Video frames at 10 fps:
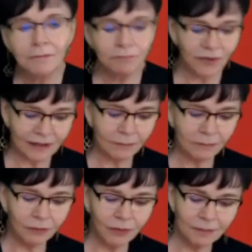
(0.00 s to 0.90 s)
In fact, I'm
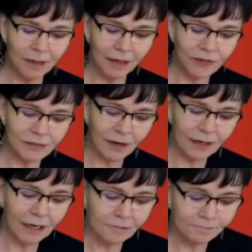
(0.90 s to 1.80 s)
going to read about this
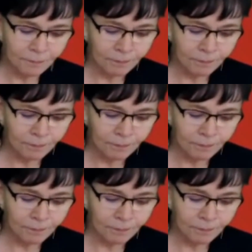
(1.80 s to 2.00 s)
right now.